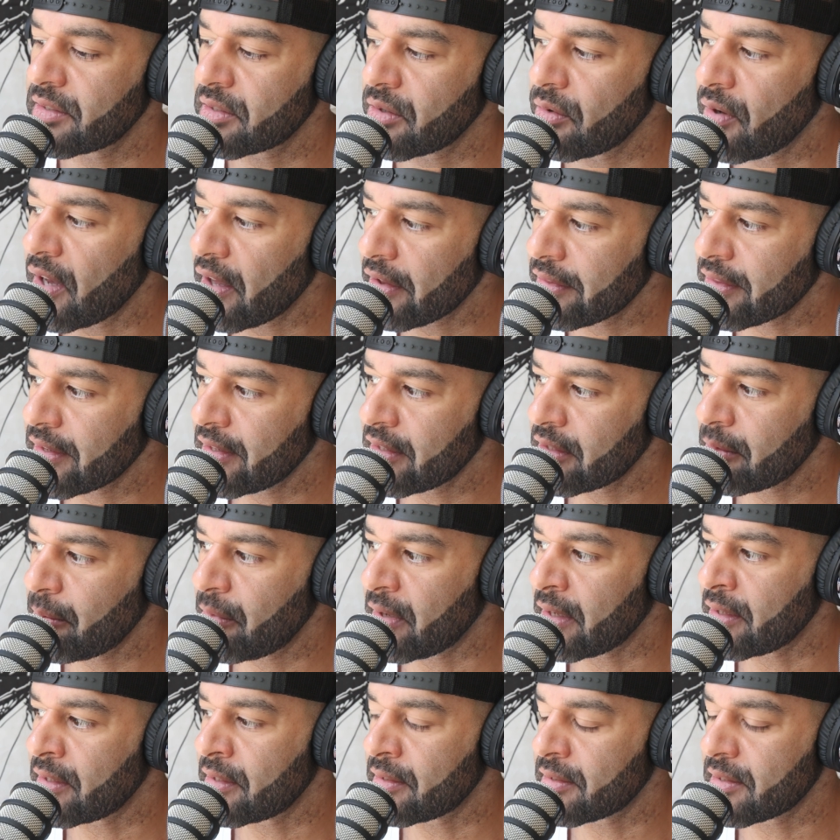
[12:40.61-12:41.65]
So healthy
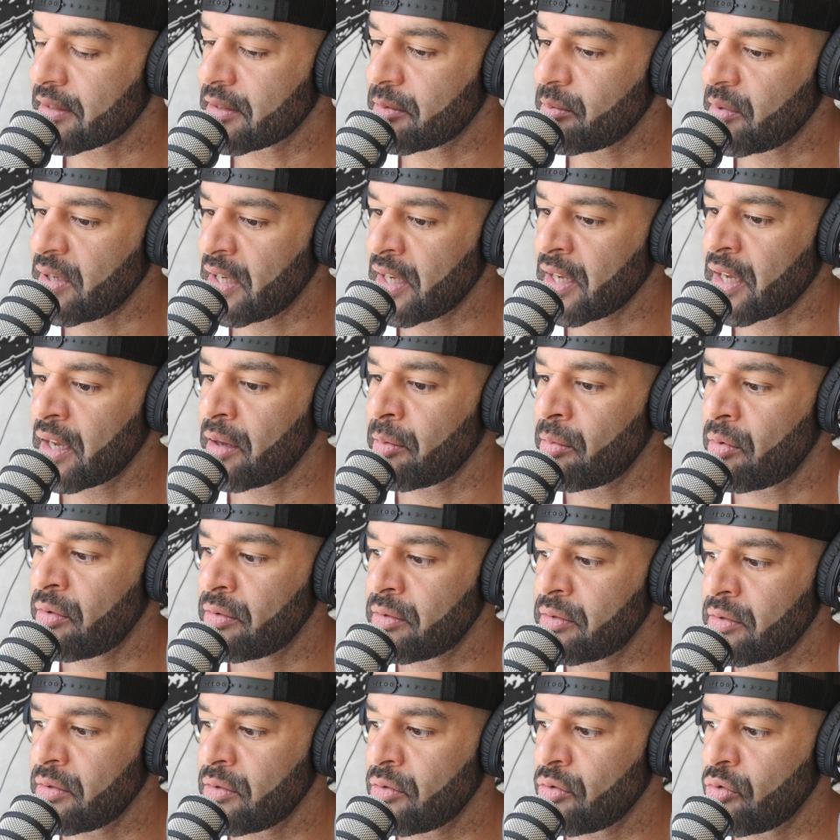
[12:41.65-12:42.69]
independence is being
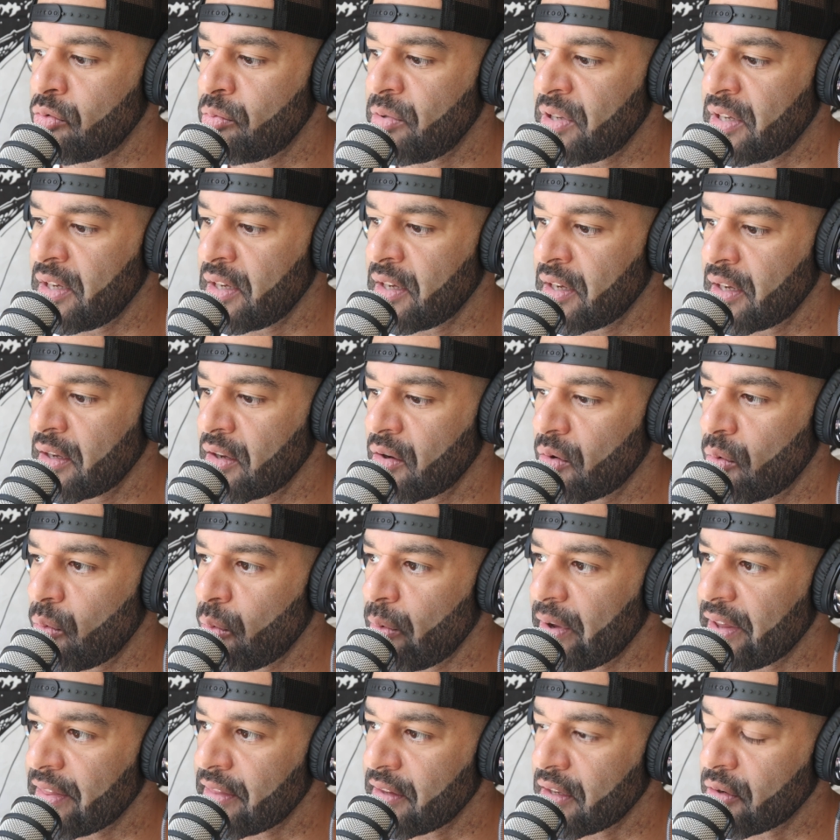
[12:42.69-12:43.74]
able to be
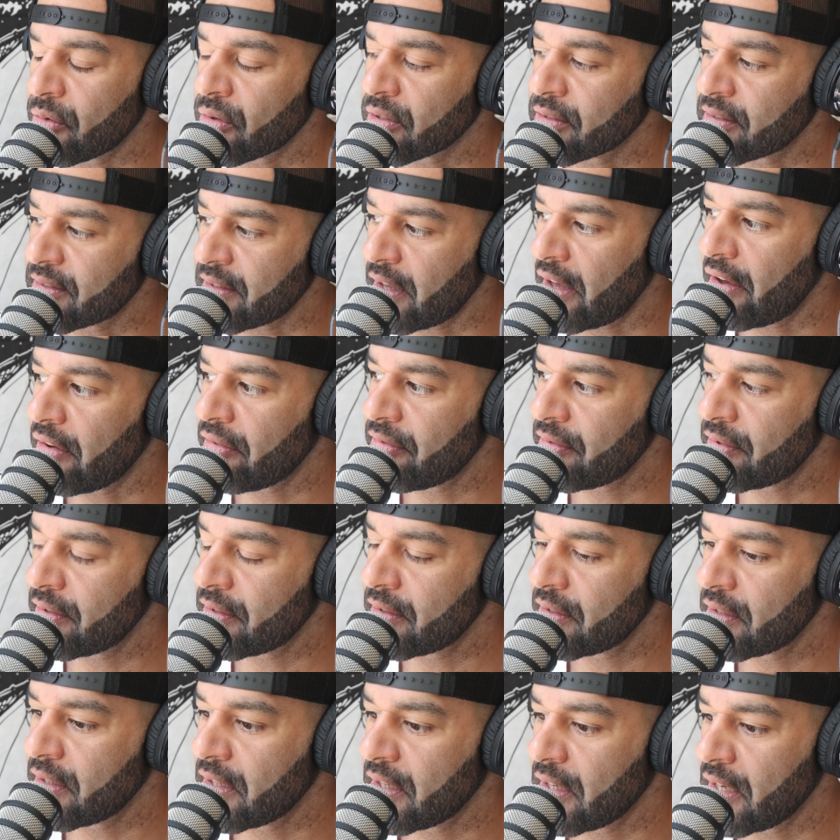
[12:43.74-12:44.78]
with yourself
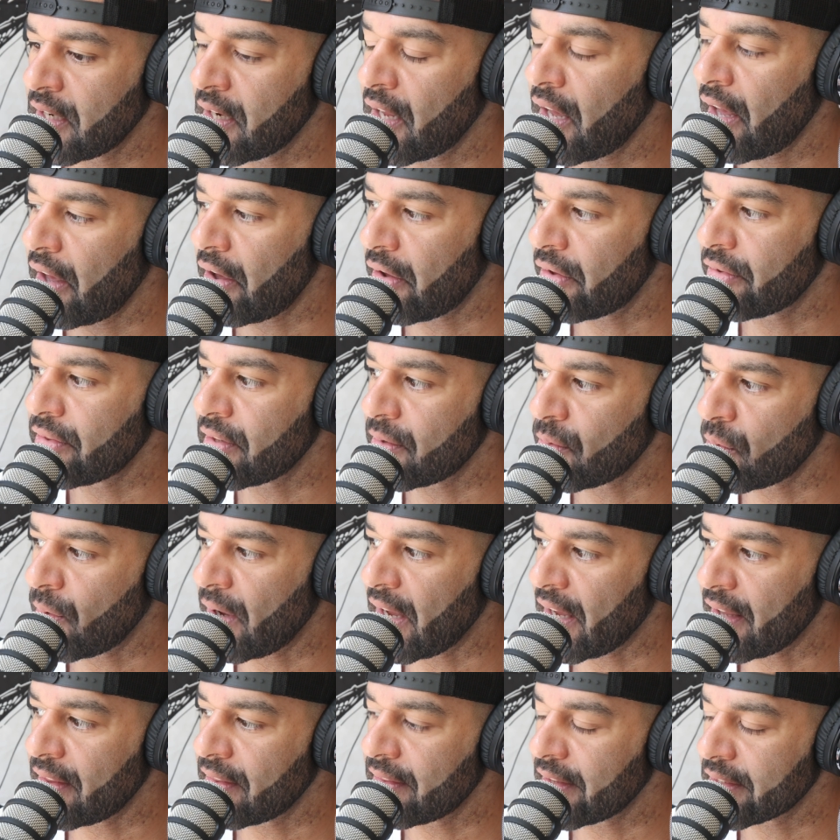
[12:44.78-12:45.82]
in a healthy
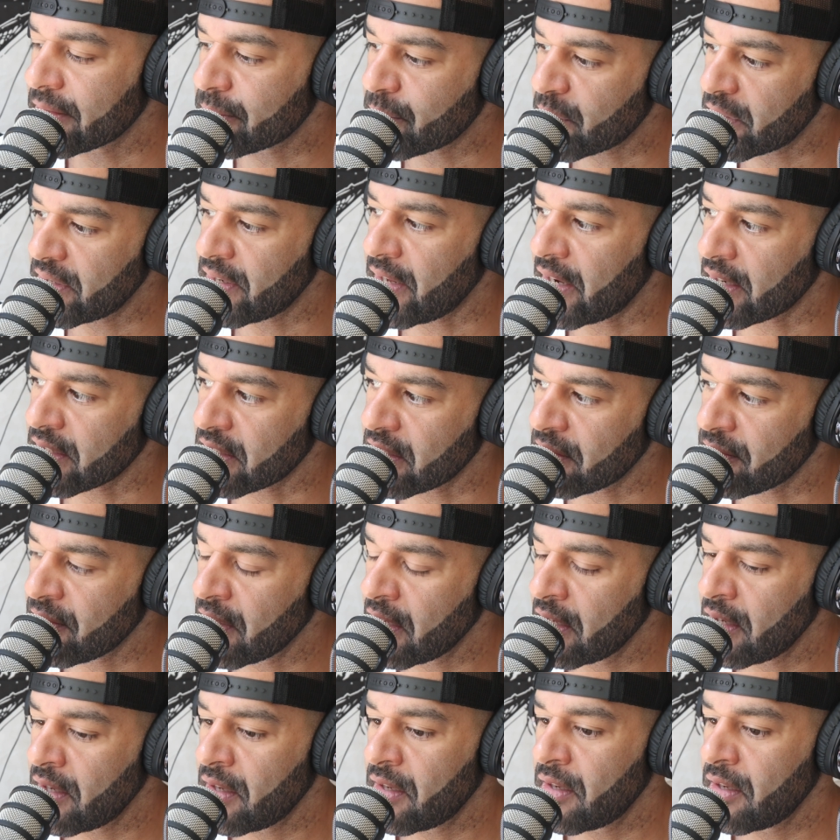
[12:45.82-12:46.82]
way that's productive.